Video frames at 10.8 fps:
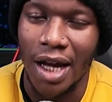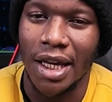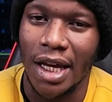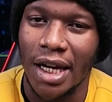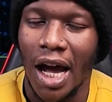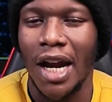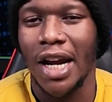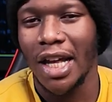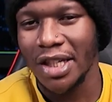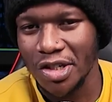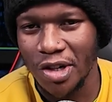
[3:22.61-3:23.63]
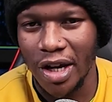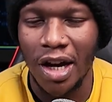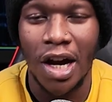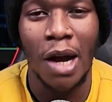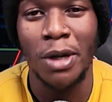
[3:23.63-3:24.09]
Again, another
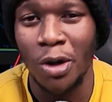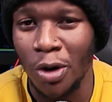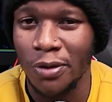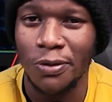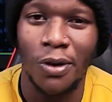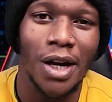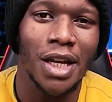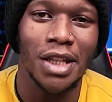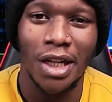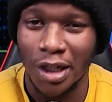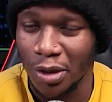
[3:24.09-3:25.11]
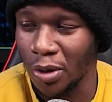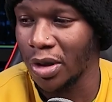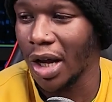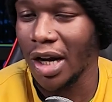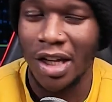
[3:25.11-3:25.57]
striker coming on for another late
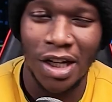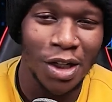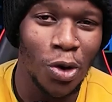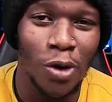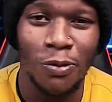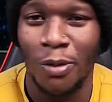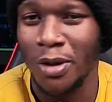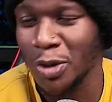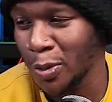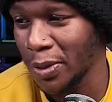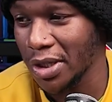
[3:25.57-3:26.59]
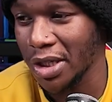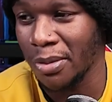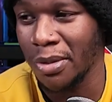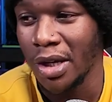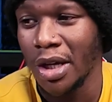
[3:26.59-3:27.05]
goal. Another late goal from a super
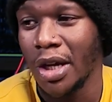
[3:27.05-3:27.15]
sub